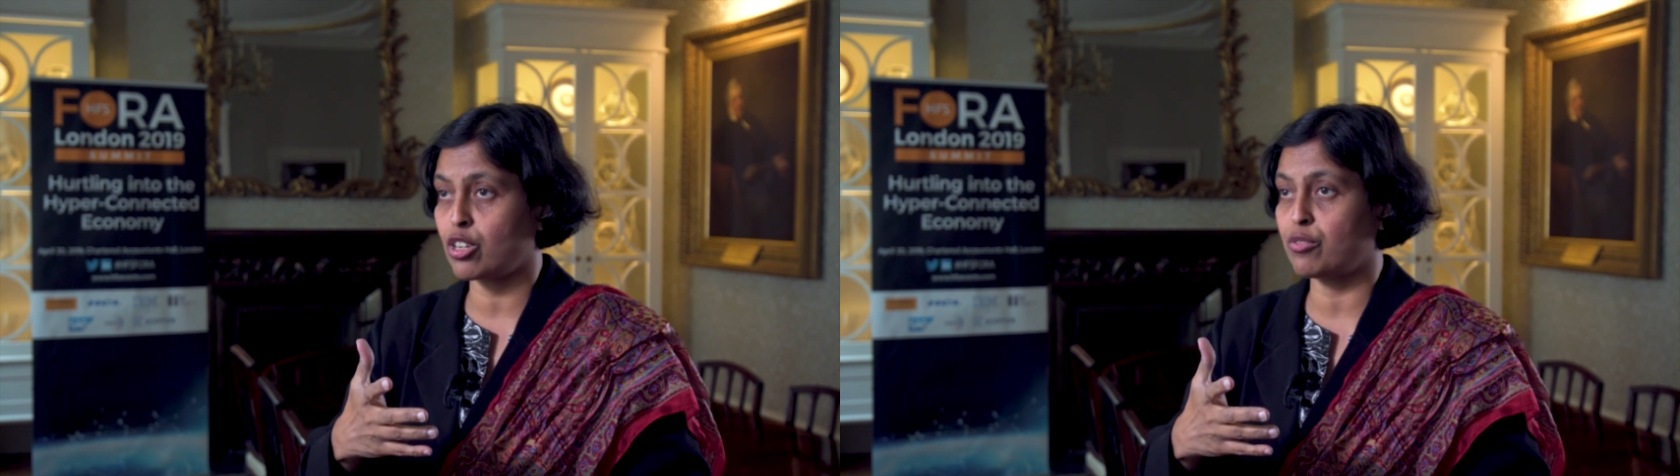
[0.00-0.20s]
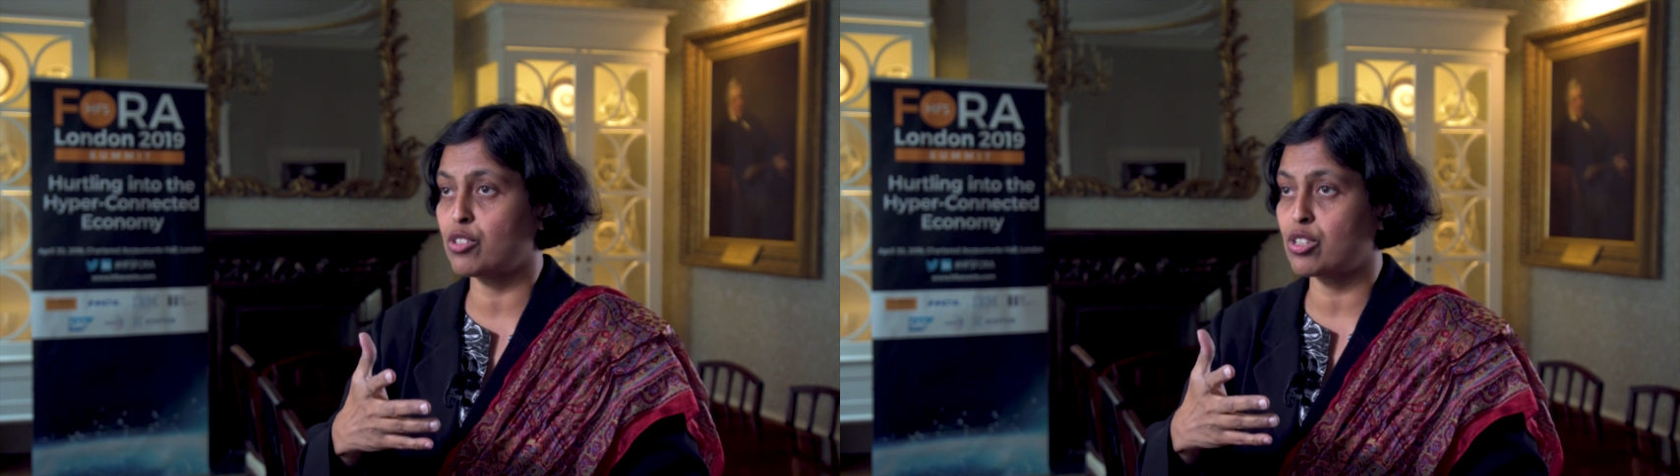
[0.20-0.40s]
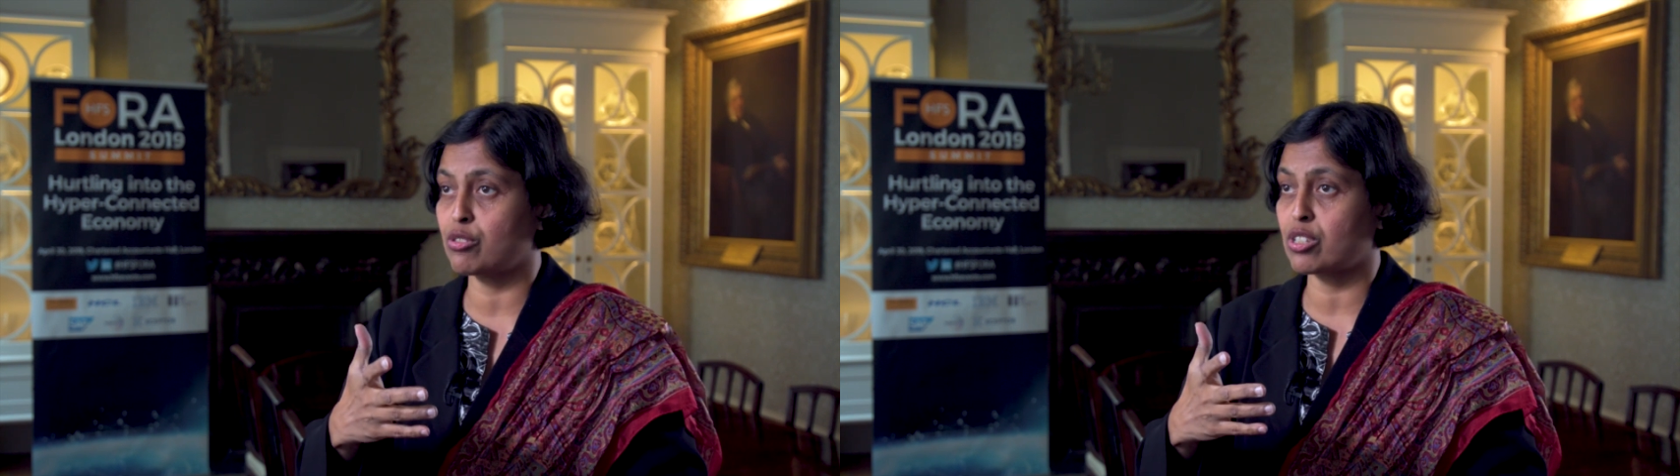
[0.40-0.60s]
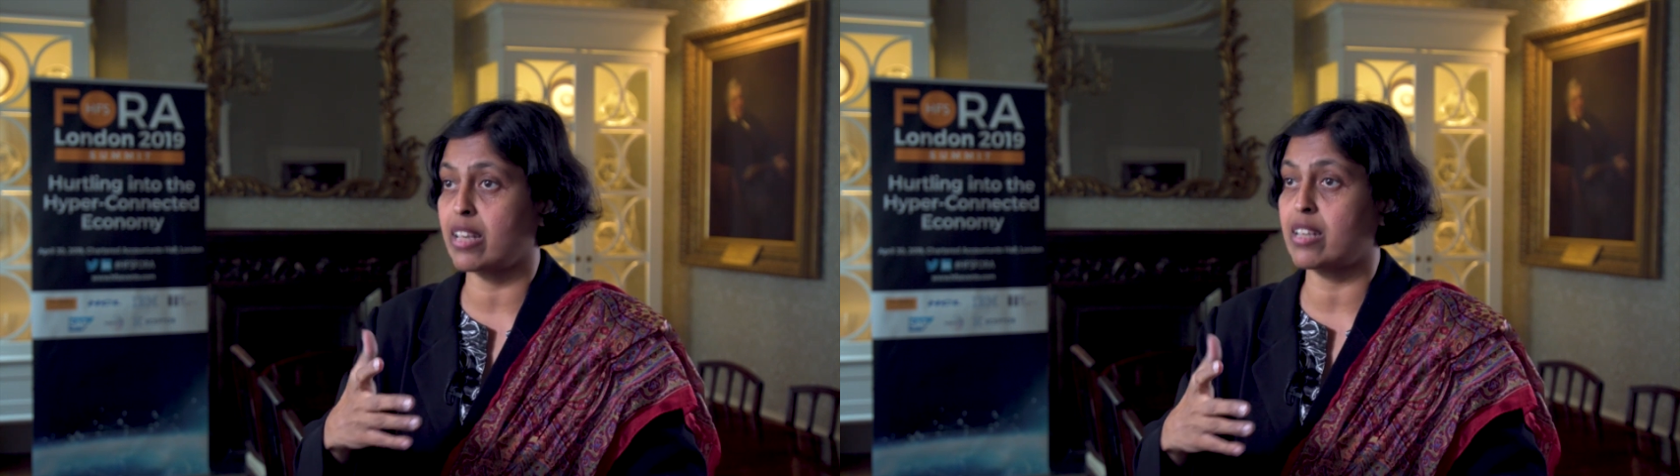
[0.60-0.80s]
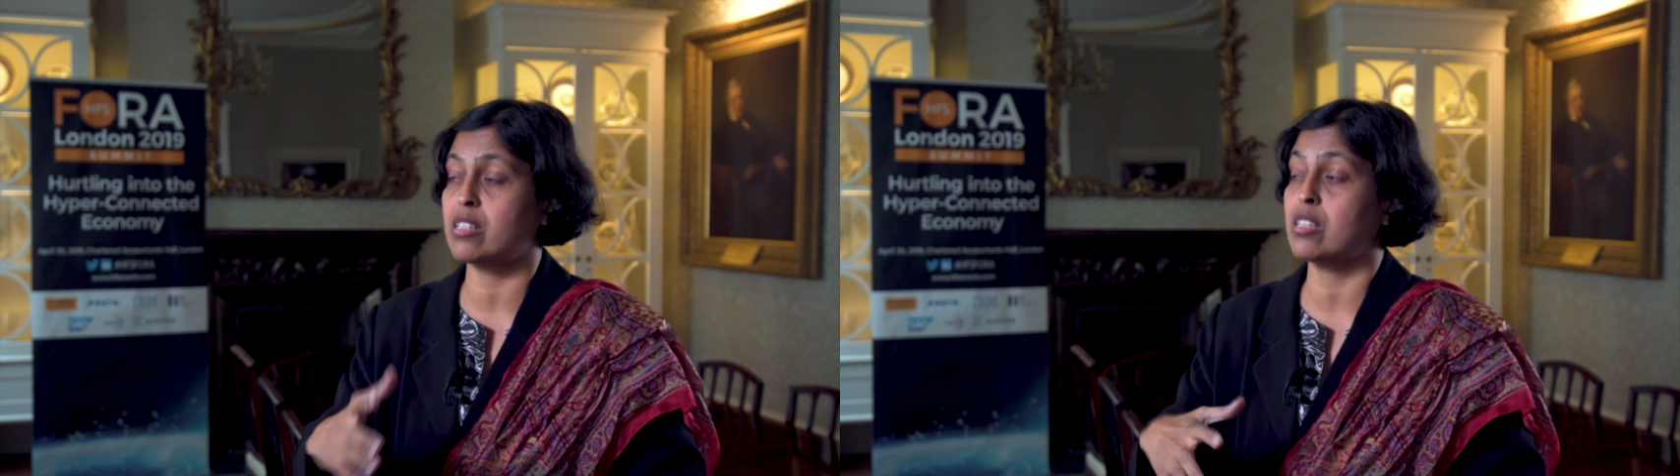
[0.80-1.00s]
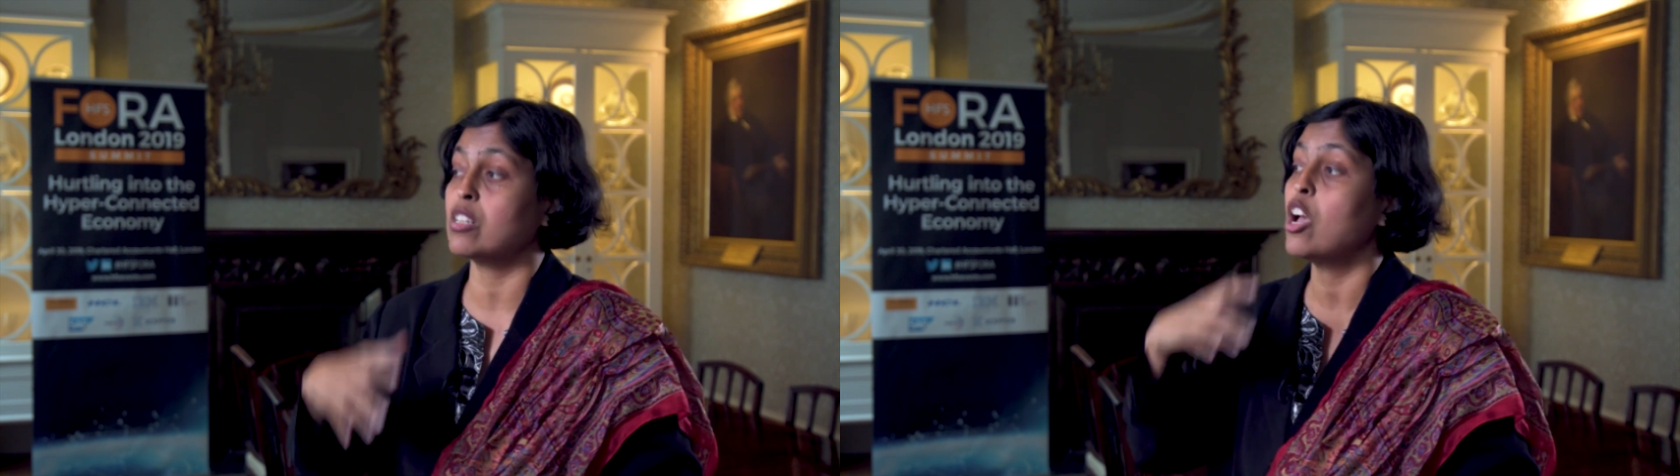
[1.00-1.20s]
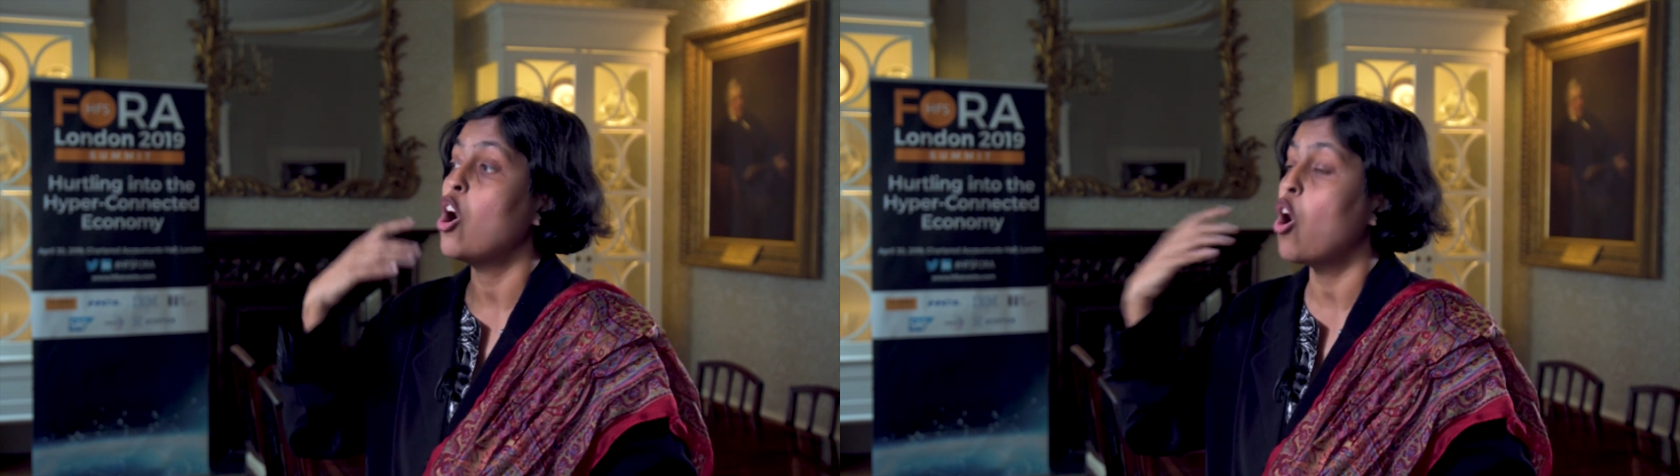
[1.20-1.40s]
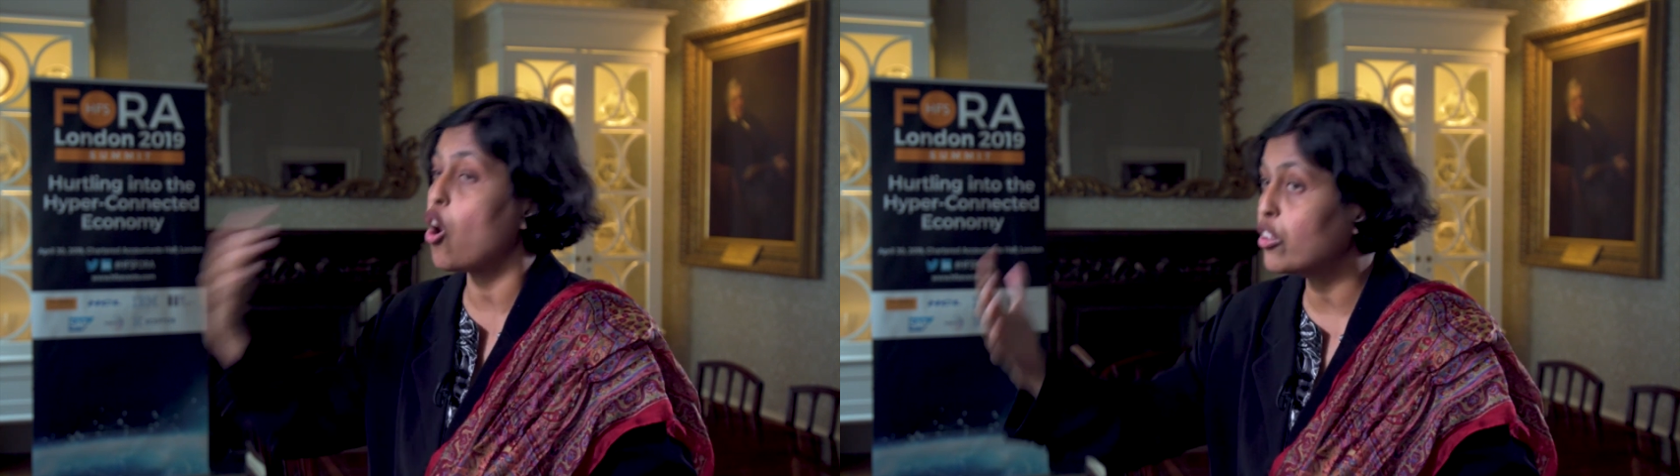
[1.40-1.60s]
of these use cases
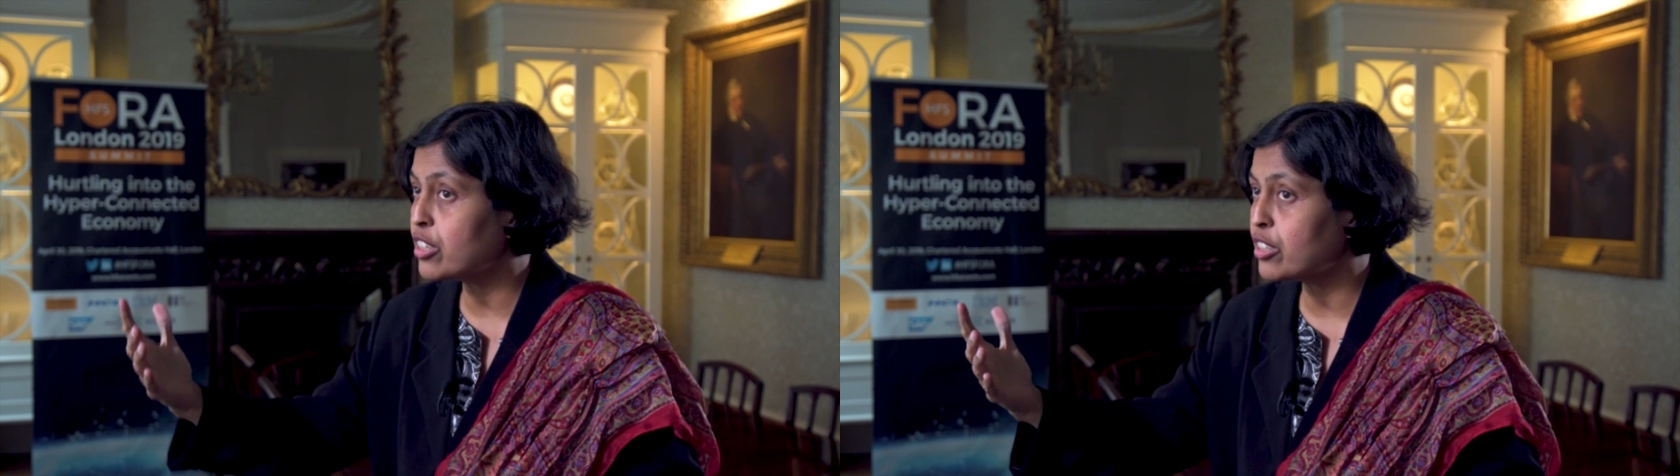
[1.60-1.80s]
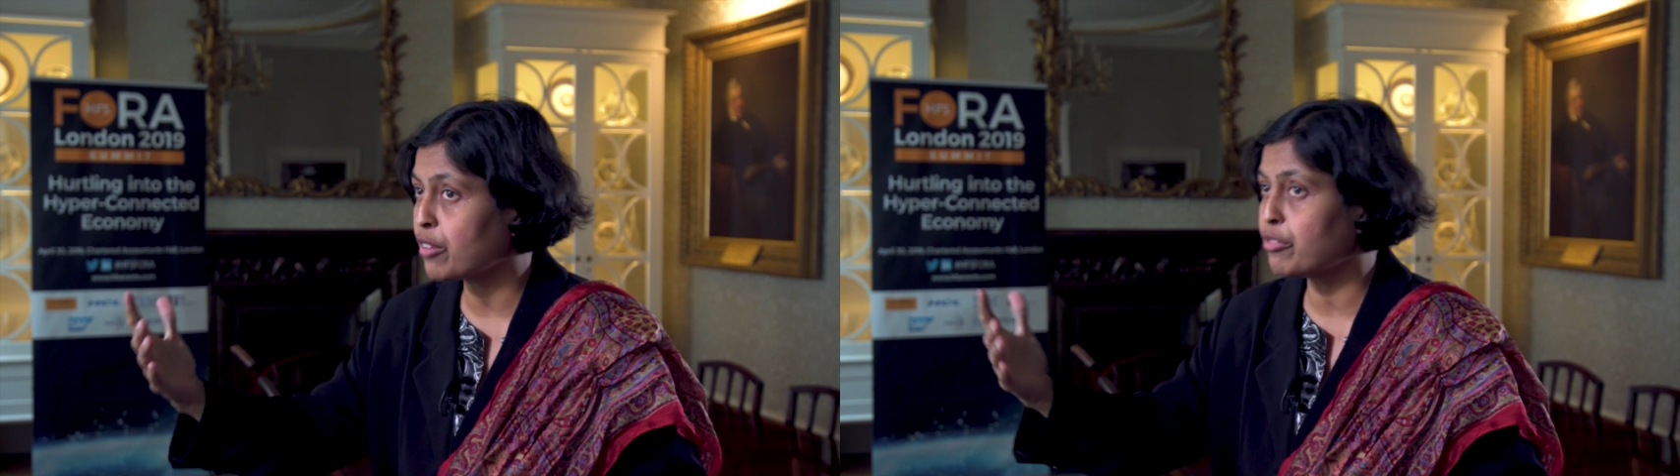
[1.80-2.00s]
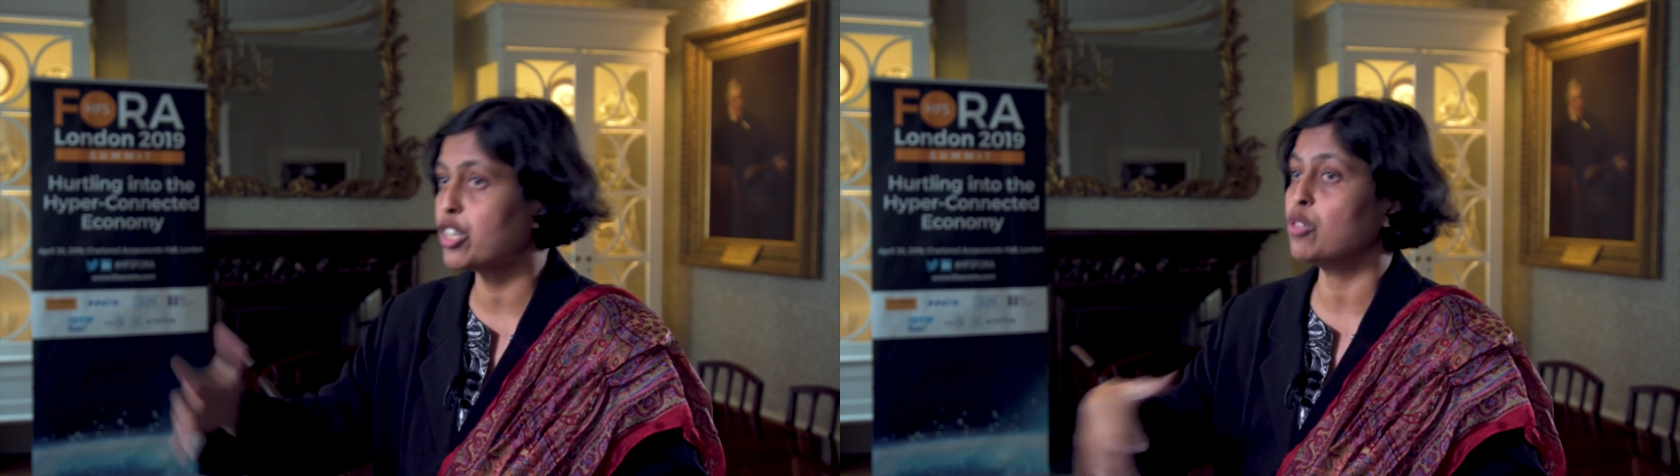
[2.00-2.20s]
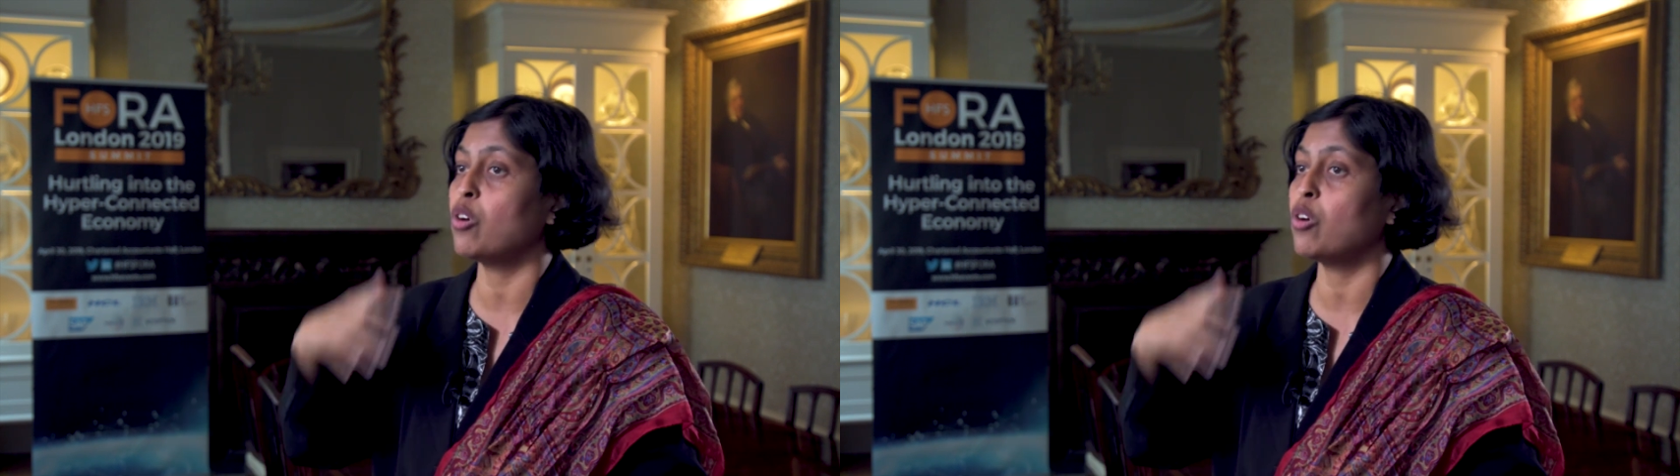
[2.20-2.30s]
on the revenue,